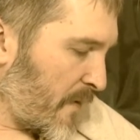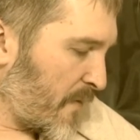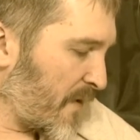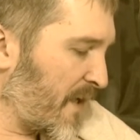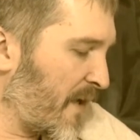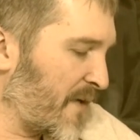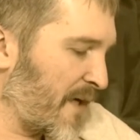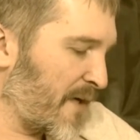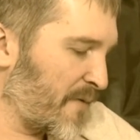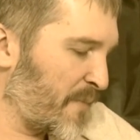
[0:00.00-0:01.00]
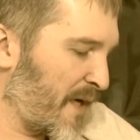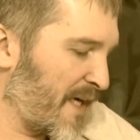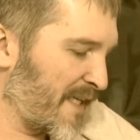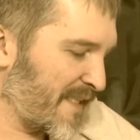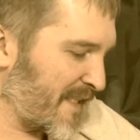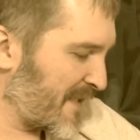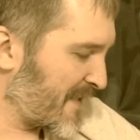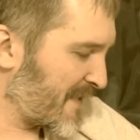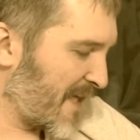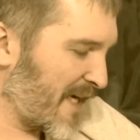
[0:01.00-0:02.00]
I really don't know, but
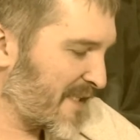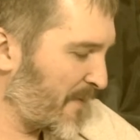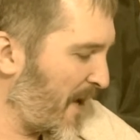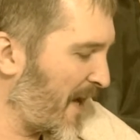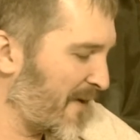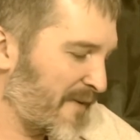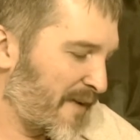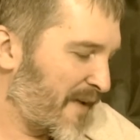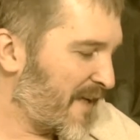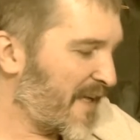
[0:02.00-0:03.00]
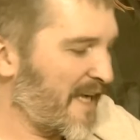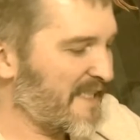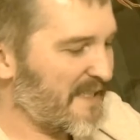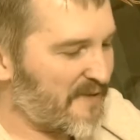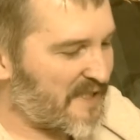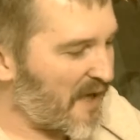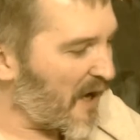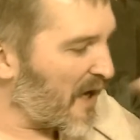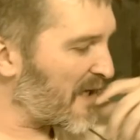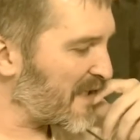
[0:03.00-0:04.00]
talked about cases of
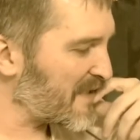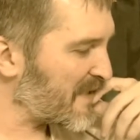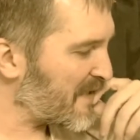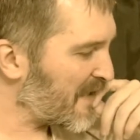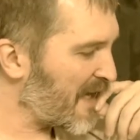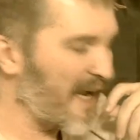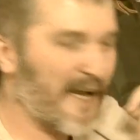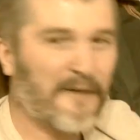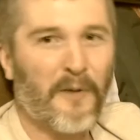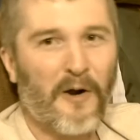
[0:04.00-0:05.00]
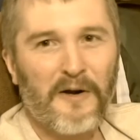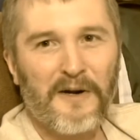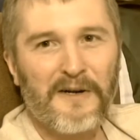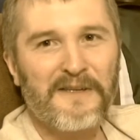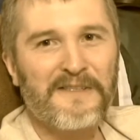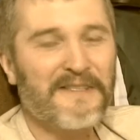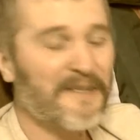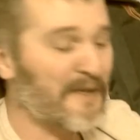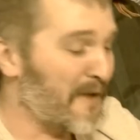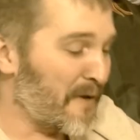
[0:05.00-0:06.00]
assault and murders
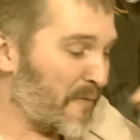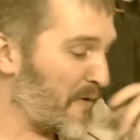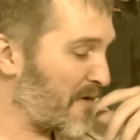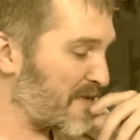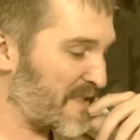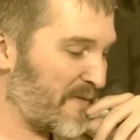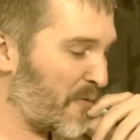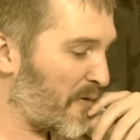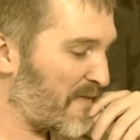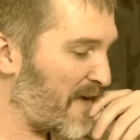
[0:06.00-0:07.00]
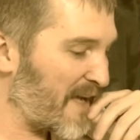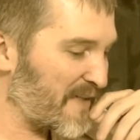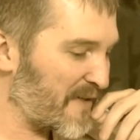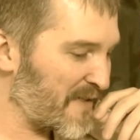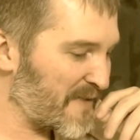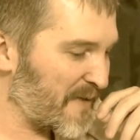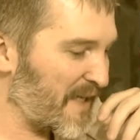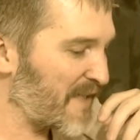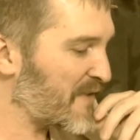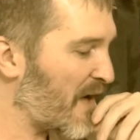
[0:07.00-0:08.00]
where Civil War veterans would
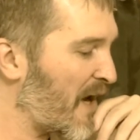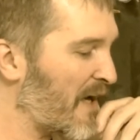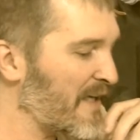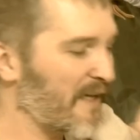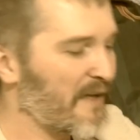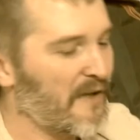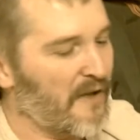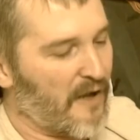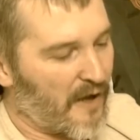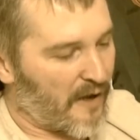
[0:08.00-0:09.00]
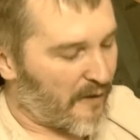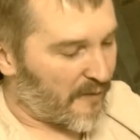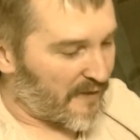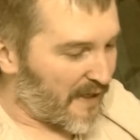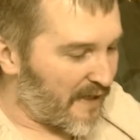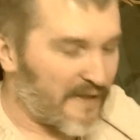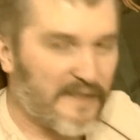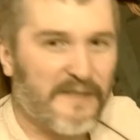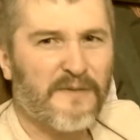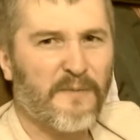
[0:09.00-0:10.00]
get drunk, uh, would get in
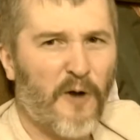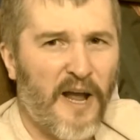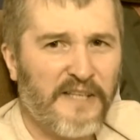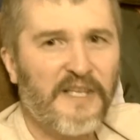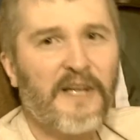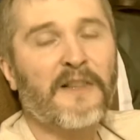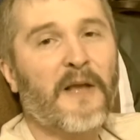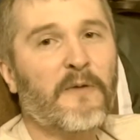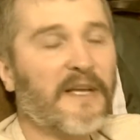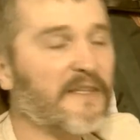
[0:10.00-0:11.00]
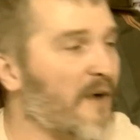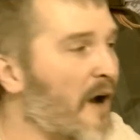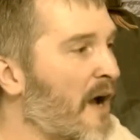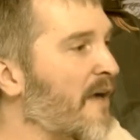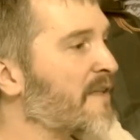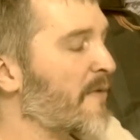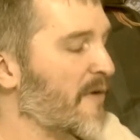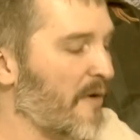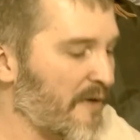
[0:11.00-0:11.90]
this depression, they would get drunk, they would